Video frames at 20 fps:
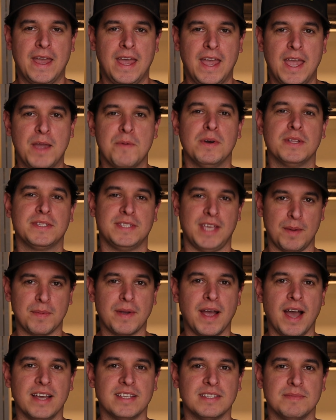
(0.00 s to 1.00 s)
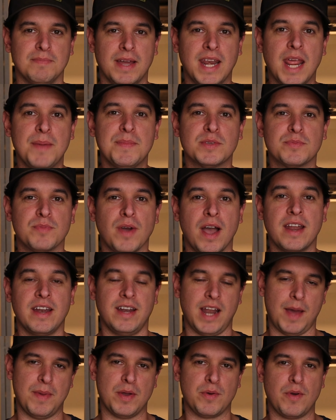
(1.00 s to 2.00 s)
Hey, what's up guys? My name is Brian
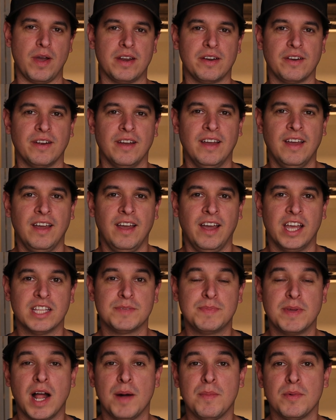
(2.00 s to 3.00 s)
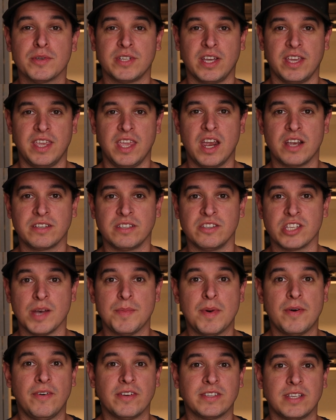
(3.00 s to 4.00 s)
and I'm a writer. It's been almost a year since
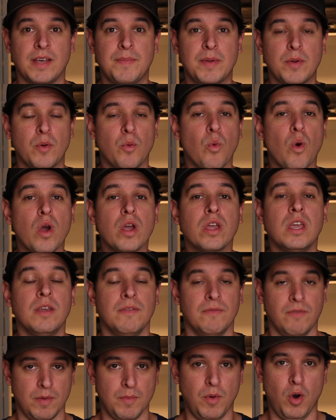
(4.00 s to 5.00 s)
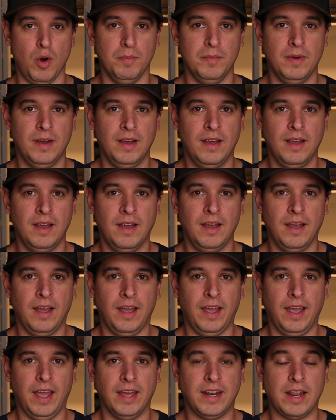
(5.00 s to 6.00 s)
some of us have been working from home.
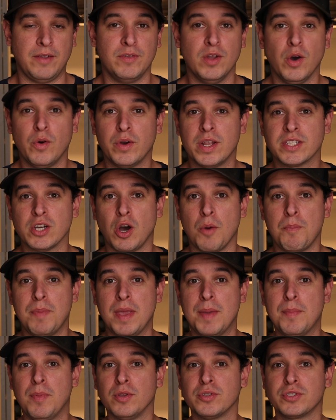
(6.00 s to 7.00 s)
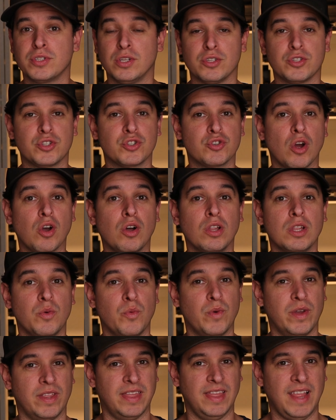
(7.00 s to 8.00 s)
And I've noticed how people are still
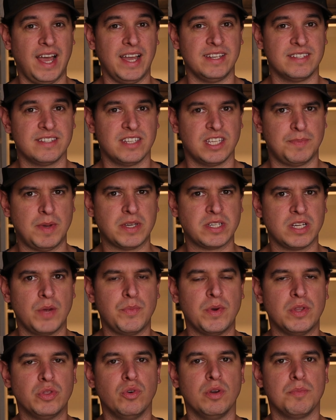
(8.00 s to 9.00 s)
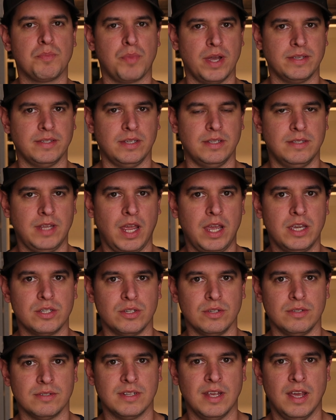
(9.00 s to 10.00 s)
struggling with light, especially when doing
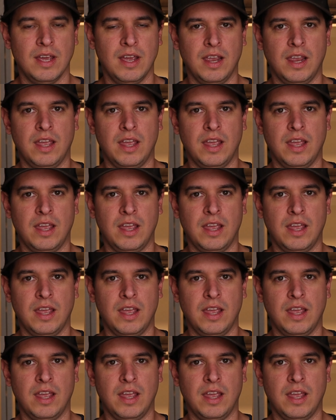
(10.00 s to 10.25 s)
presentations.